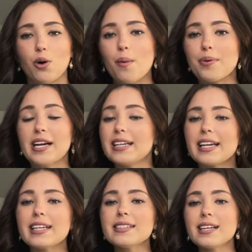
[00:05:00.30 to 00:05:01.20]
what brand
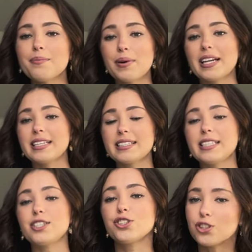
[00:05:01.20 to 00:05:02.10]
it is, but it is the
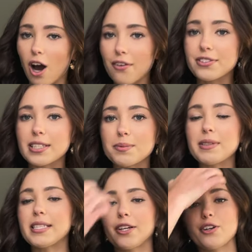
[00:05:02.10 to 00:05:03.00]
softest
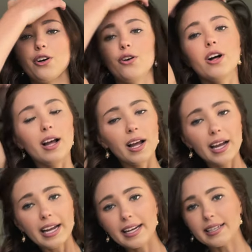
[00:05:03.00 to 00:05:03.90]
material.
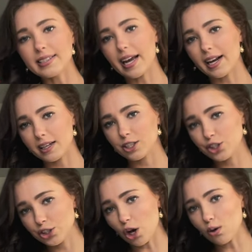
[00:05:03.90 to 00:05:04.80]
It is like
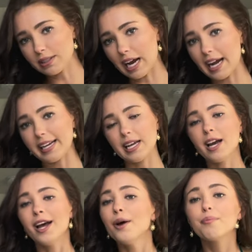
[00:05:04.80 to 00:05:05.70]
so tiny,
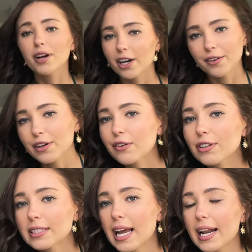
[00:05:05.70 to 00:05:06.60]
perfect for
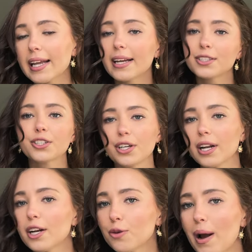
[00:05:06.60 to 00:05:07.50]
tanning. It's good
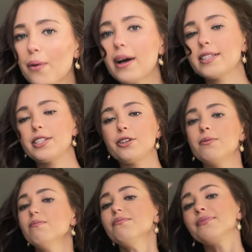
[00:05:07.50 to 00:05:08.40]
under my wetsuit
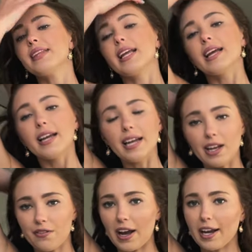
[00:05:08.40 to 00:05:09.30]

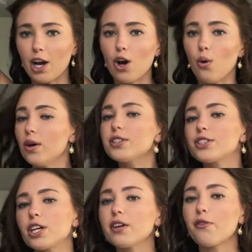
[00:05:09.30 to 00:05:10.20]
if I go
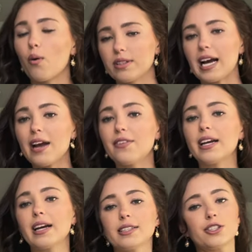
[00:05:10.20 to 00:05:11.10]
surf or diving
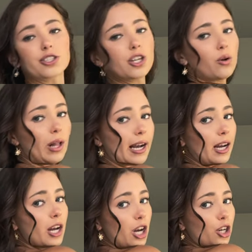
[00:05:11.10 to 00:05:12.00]
because there's no like
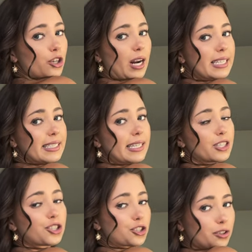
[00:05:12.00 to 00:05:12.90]
crazy
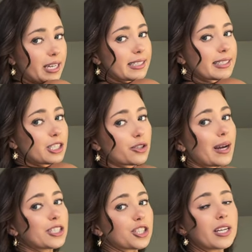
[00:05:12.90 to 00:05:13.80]
string
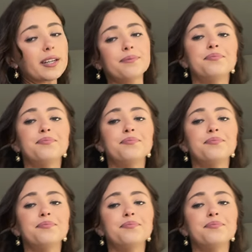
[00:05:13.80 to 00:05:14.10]
situation.